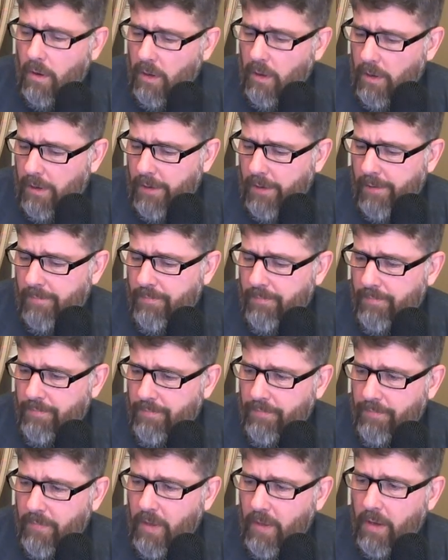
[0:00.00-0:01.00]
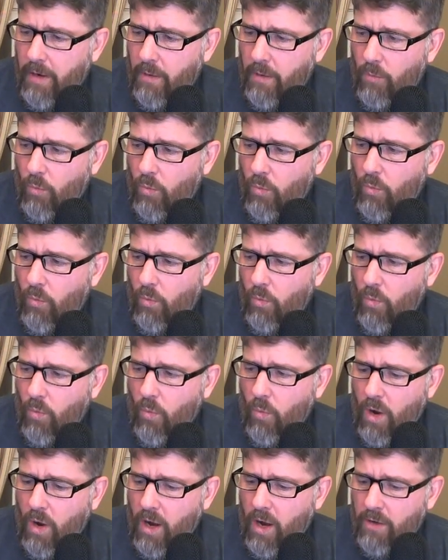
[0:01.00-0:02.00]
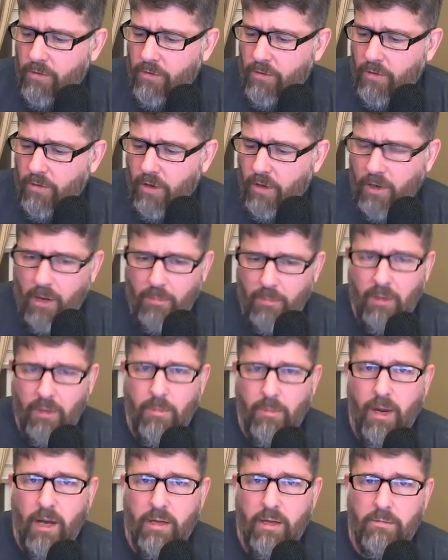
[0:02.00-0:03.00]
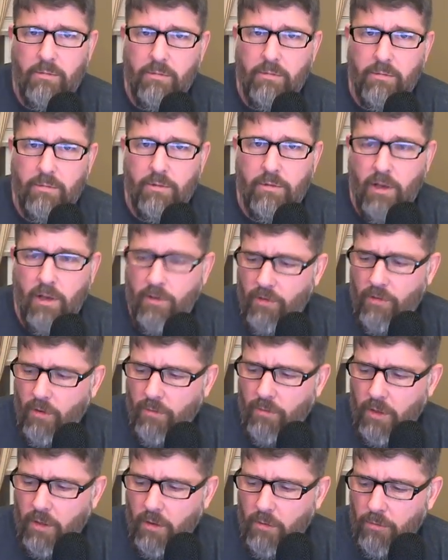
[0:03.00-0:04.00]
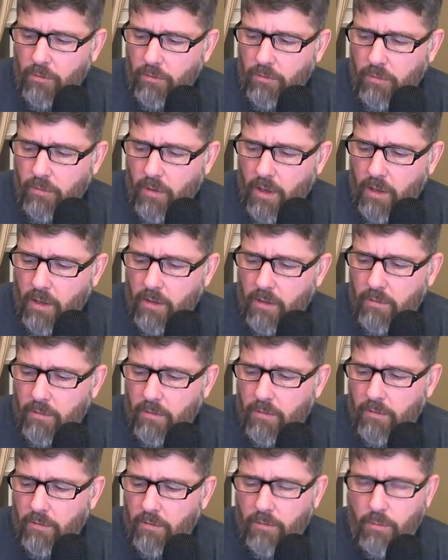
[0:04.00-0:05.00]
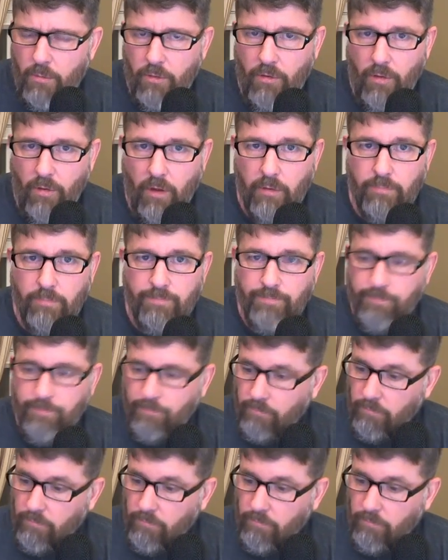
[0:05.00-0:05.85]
and then watch a couple of my GHL videos and see what you think.